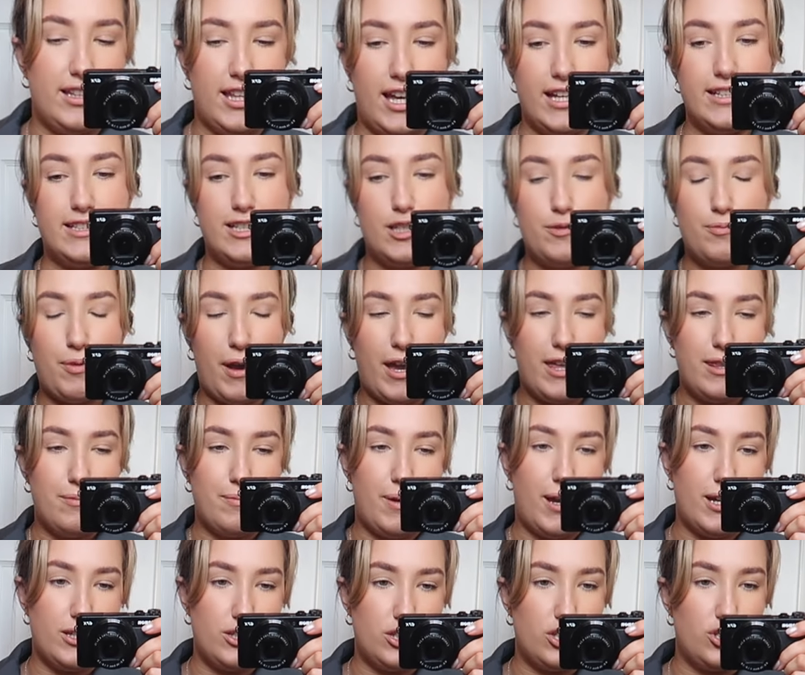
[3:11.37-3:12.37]
I did buy the
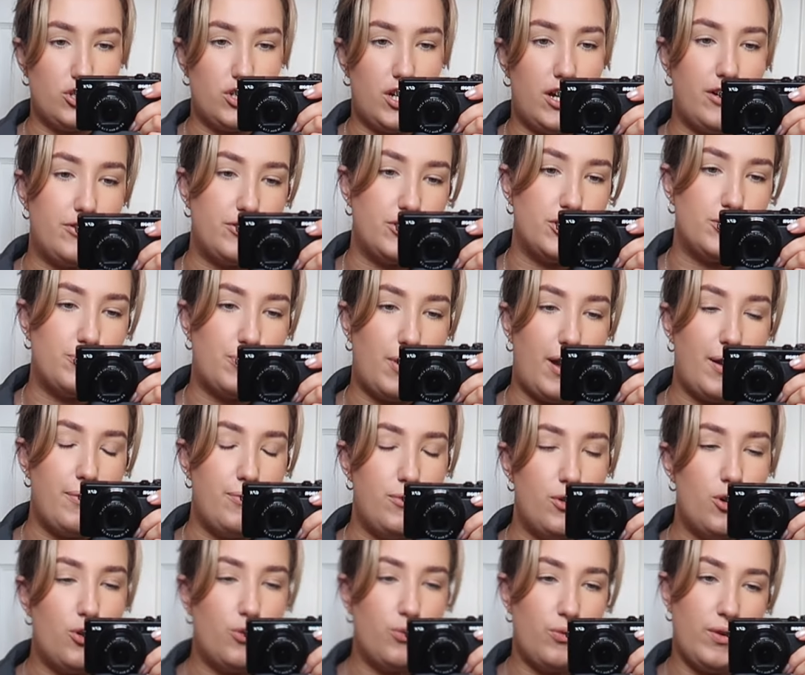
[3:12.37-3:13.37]
matching trousers but I'm
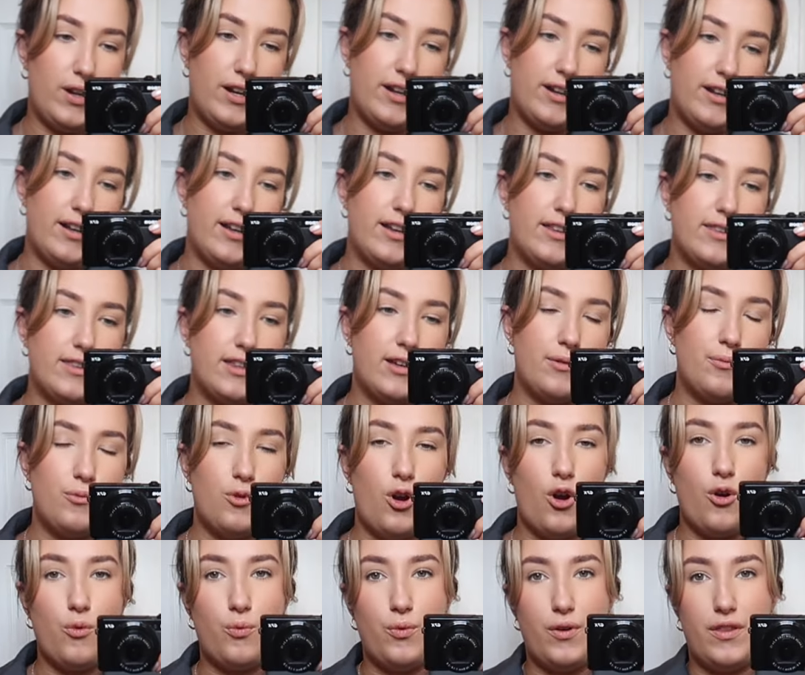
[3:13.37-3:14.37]
not wearing
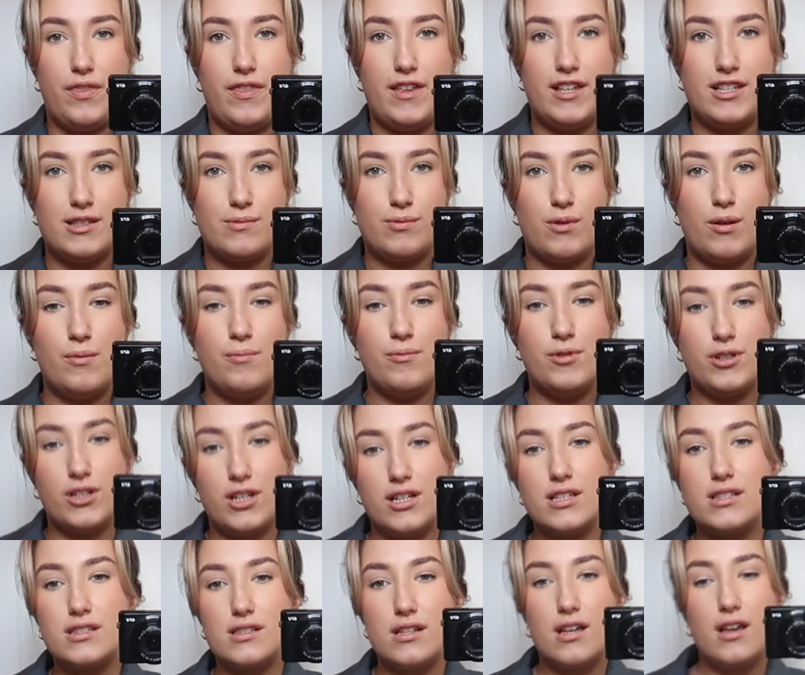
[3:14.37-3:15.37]
them with this one
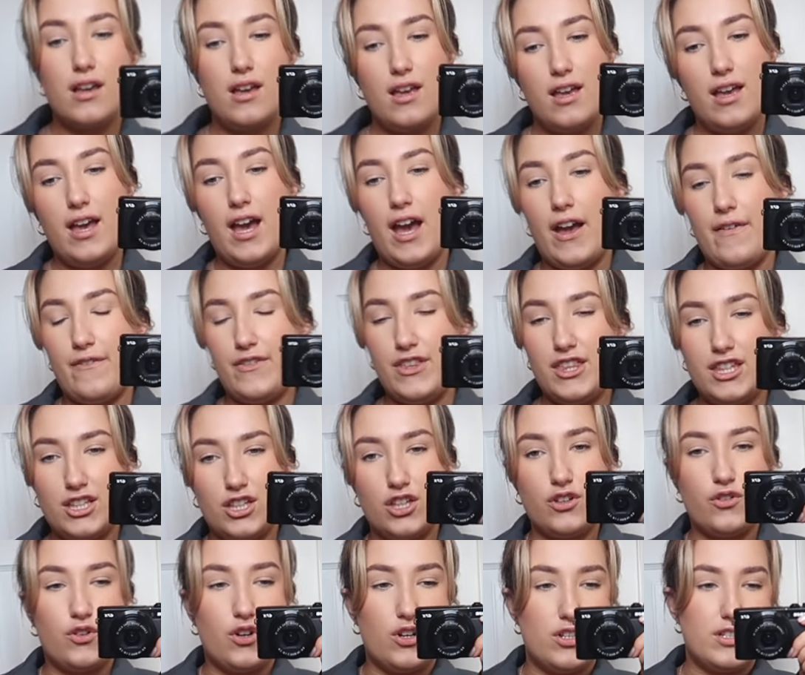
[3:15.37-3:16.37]
because I feel like
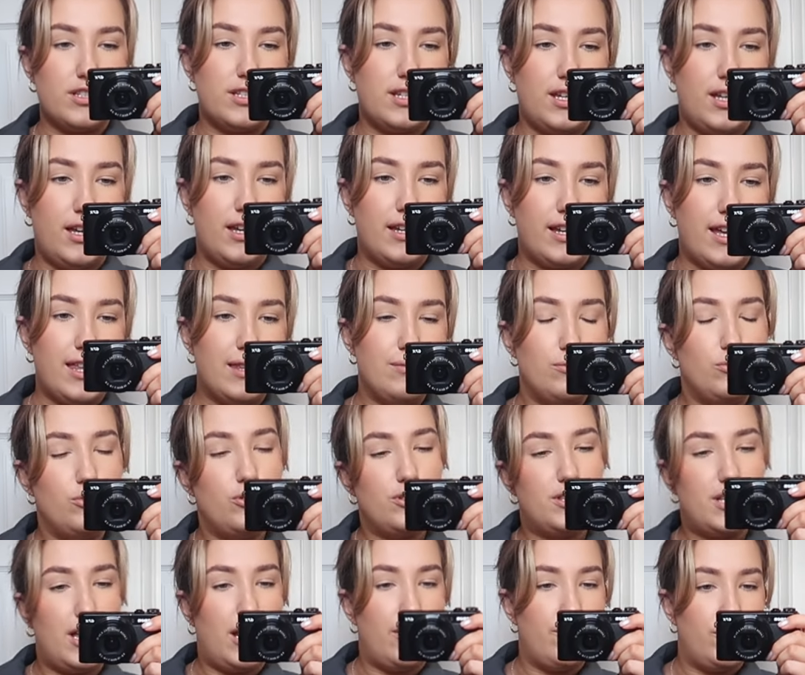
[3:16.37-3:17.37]
you got to get the
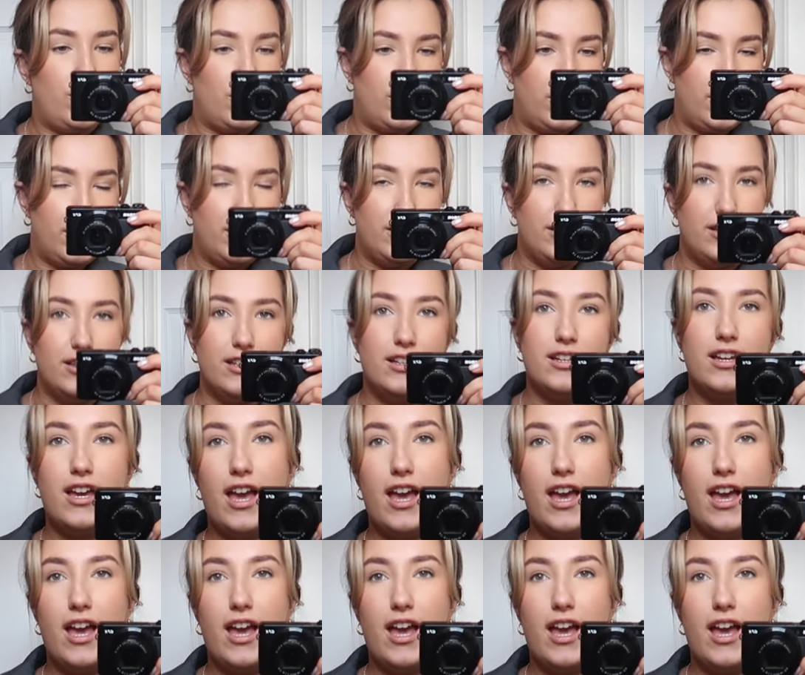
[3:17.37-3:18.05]
most out of your little.